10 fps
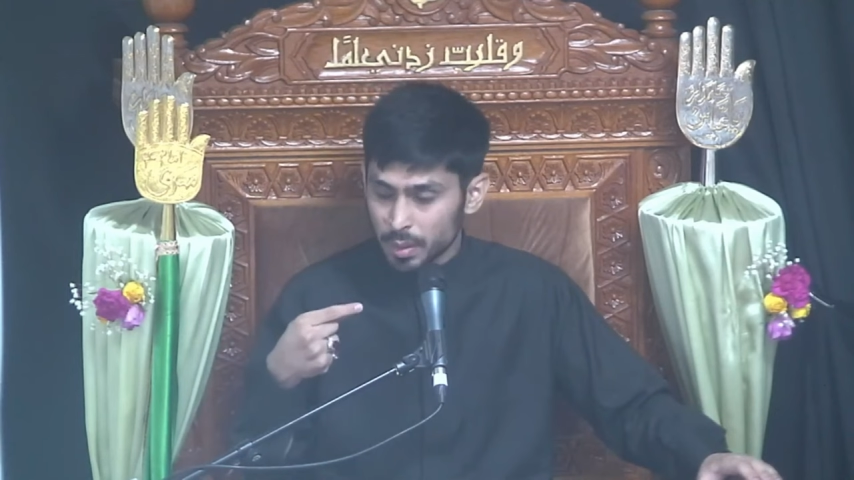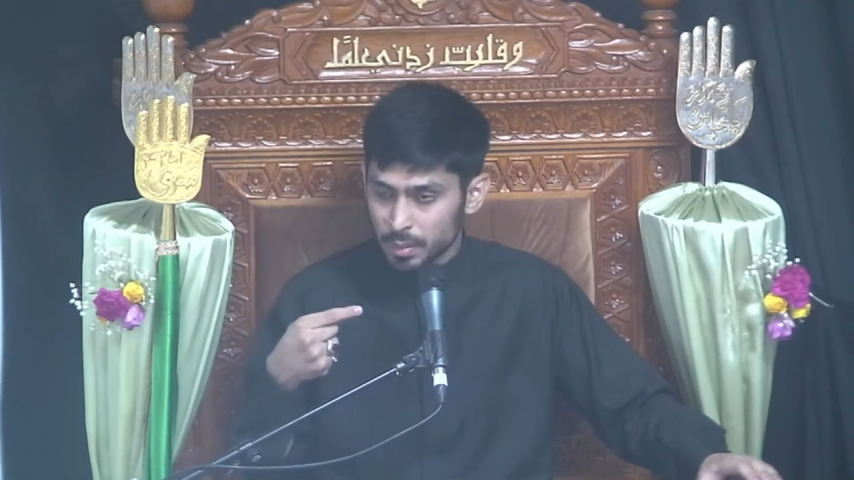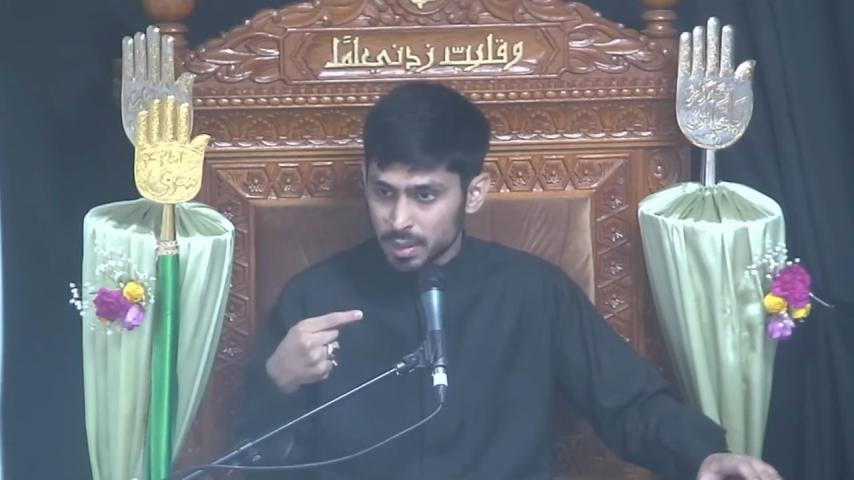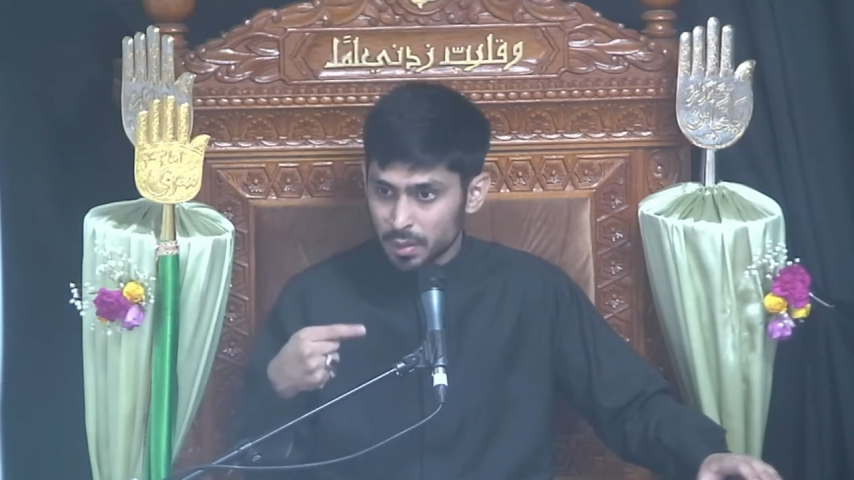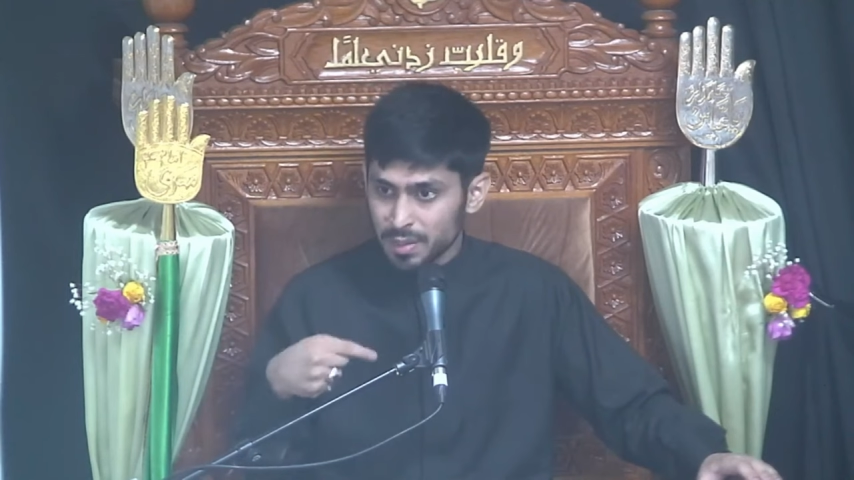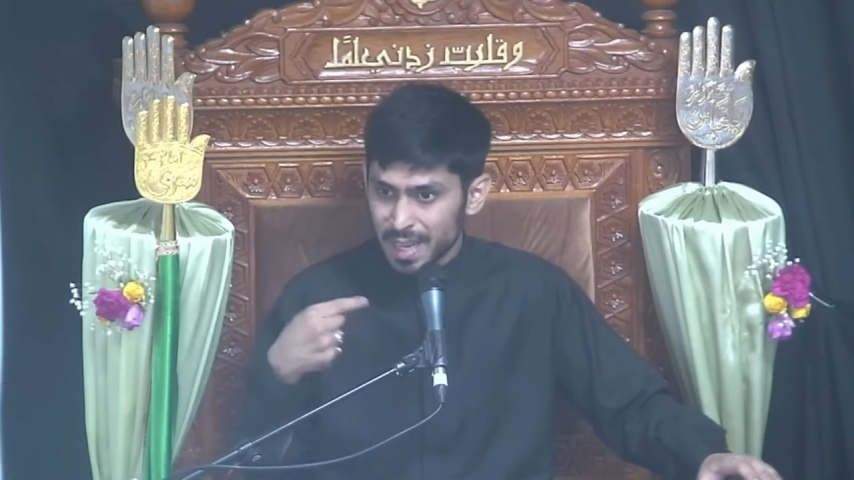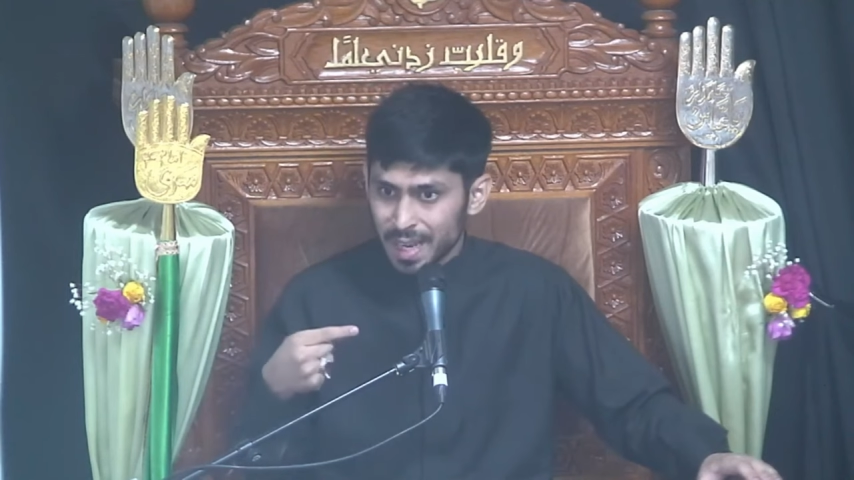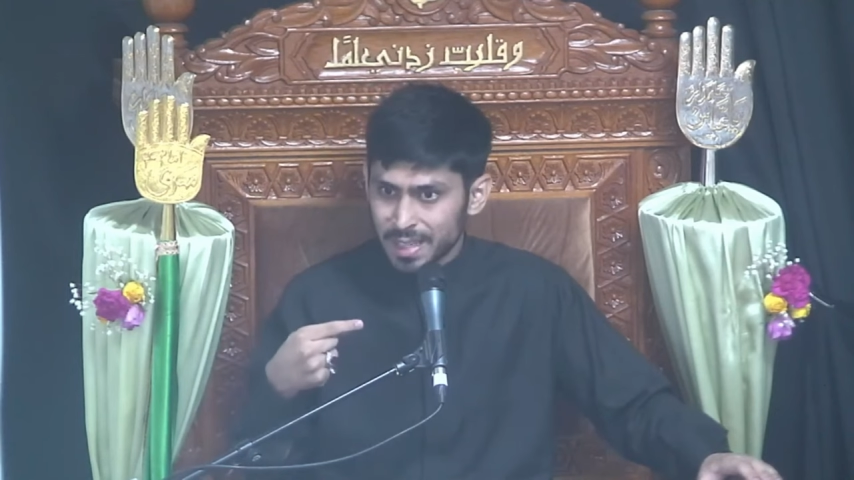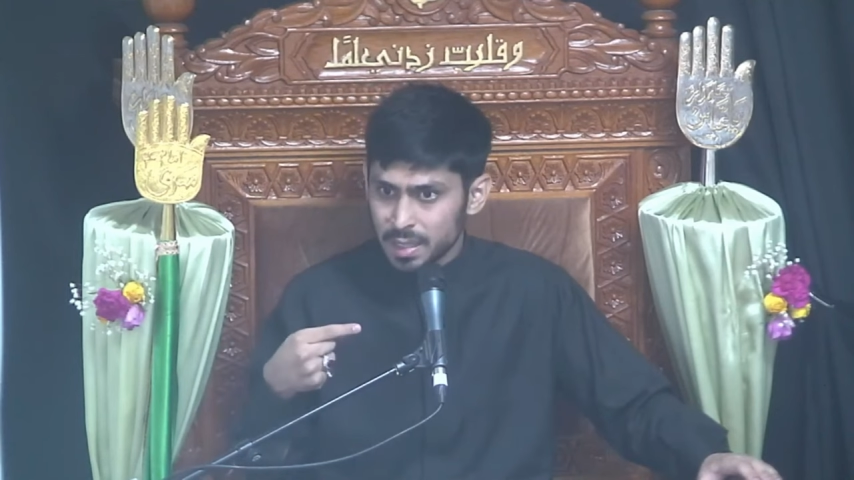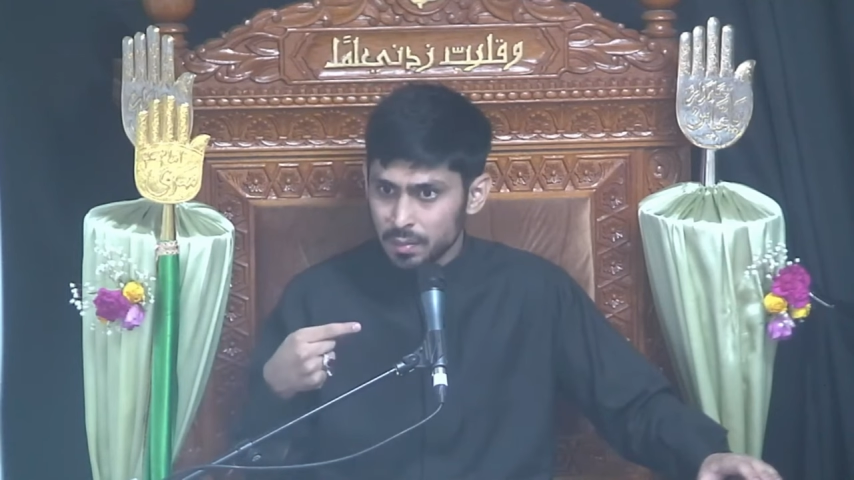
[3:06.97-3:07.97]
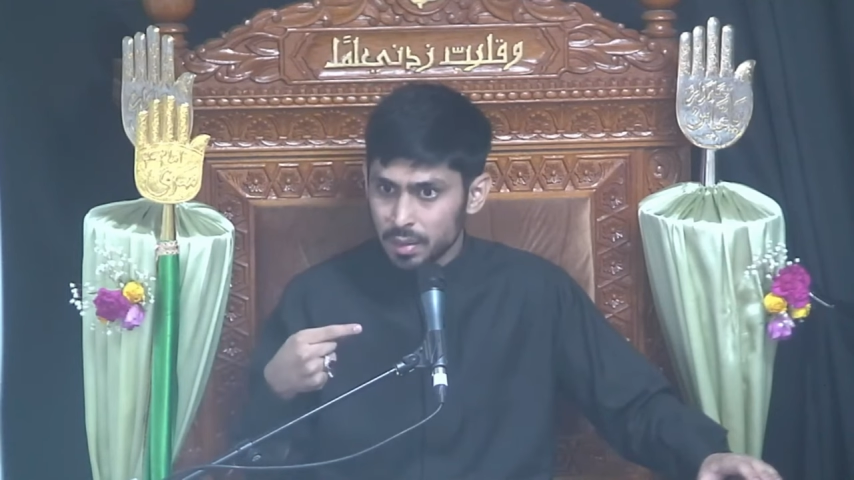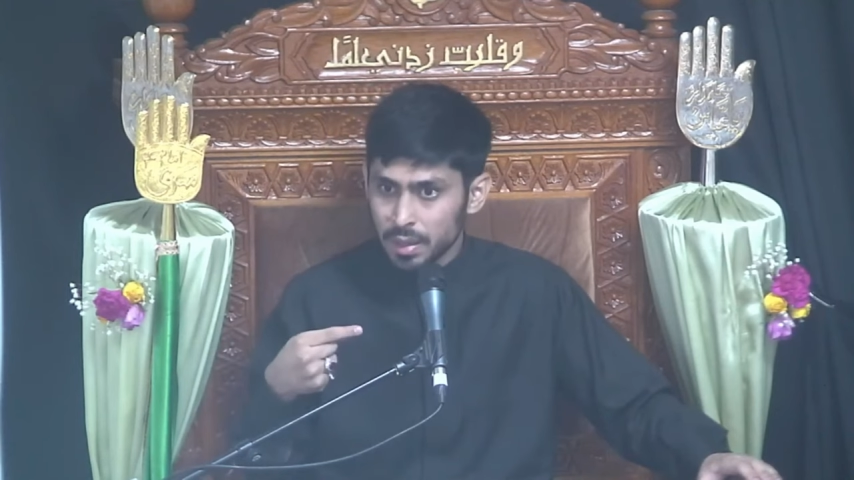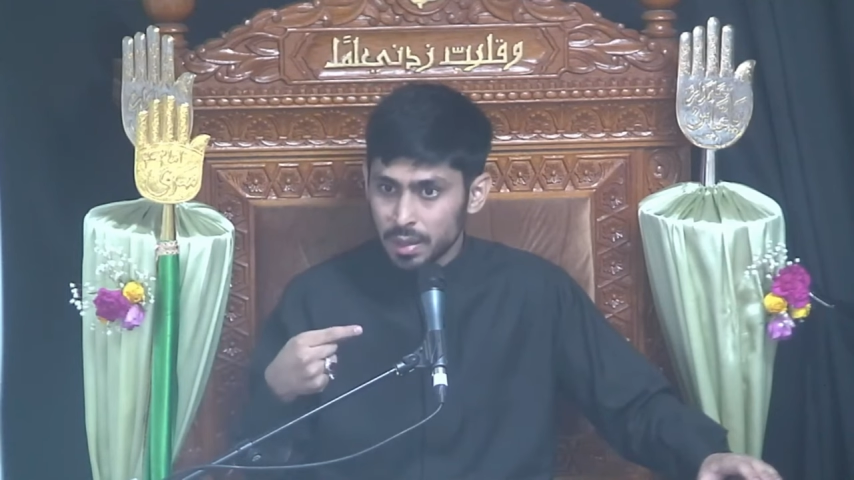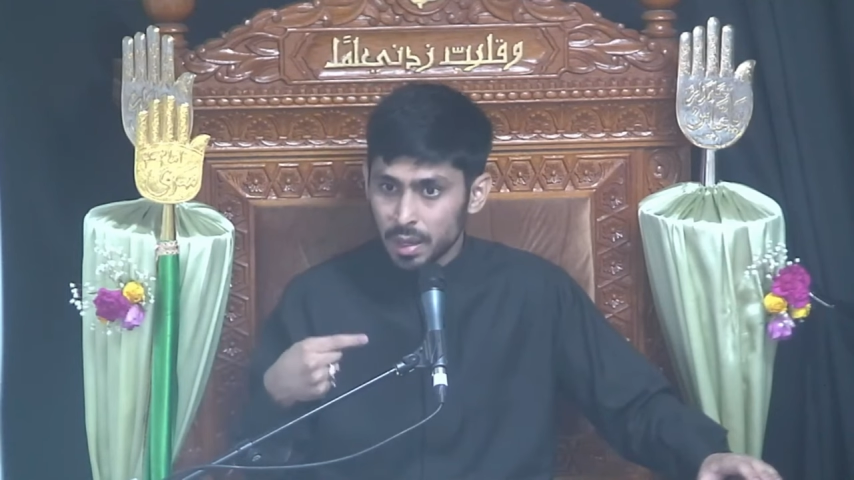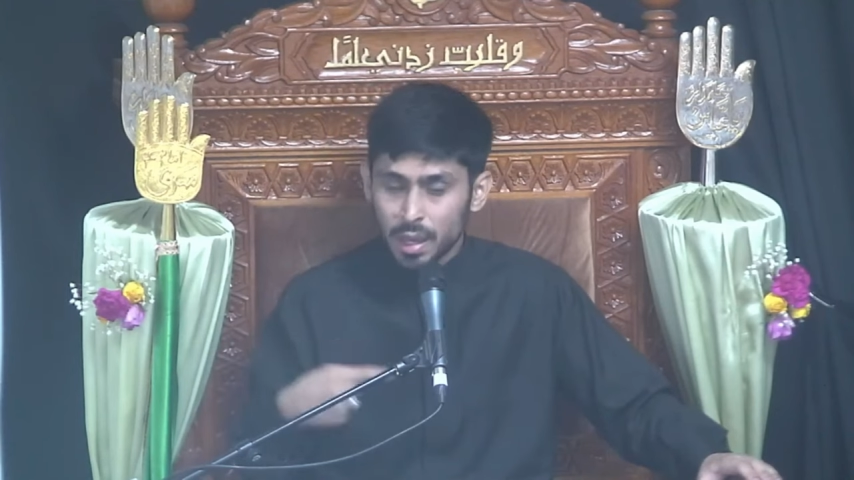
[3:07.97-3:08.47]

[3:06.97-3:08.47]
themselves actively